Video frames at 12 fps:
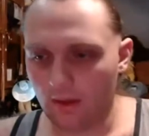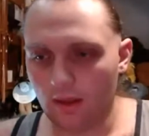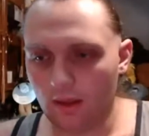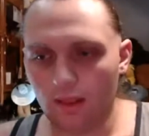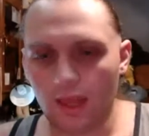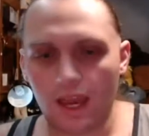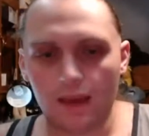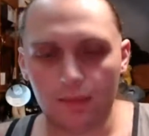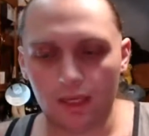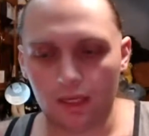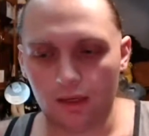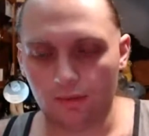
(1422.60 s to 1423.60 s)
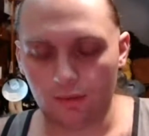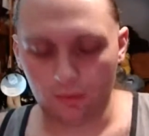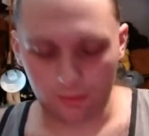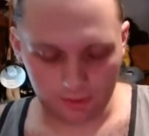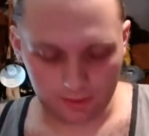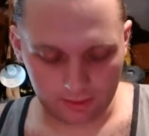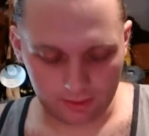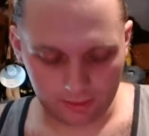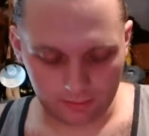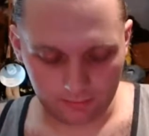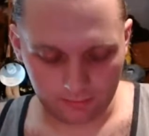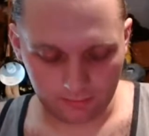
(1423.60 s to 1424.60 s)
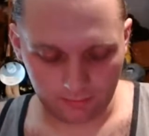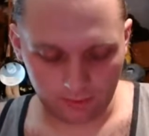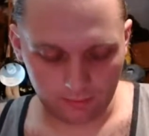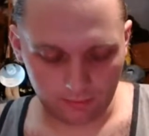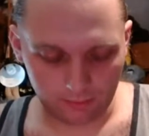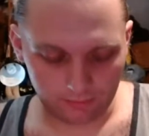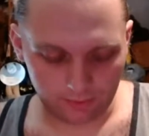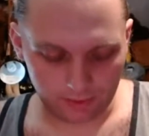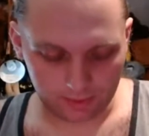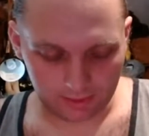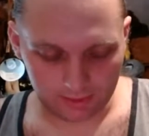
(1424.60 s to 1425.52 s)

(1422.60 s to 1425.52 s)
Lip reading: That being, of course, I don't know if you guys can